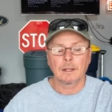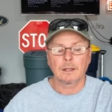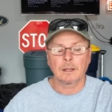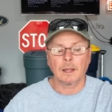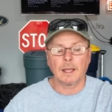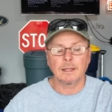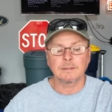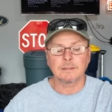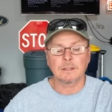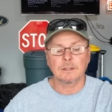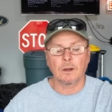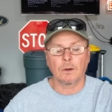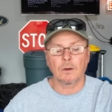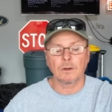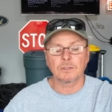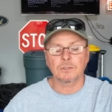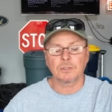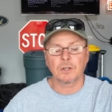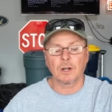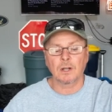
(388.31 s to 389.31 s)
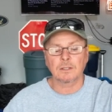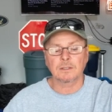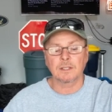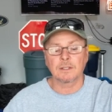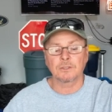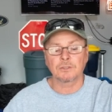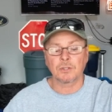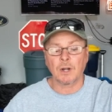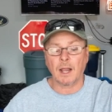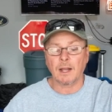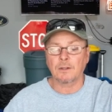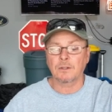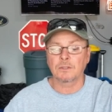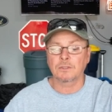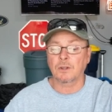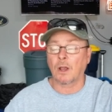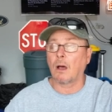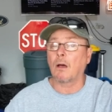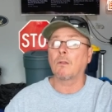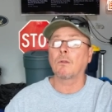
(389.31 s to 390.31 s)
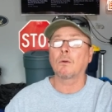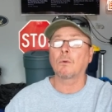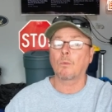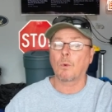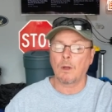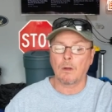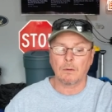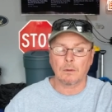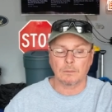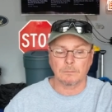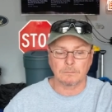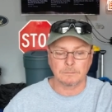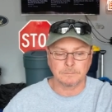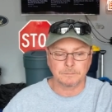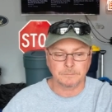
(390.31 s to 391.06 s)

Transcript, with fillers: classic cars, trucks, and tractors. All are welcome.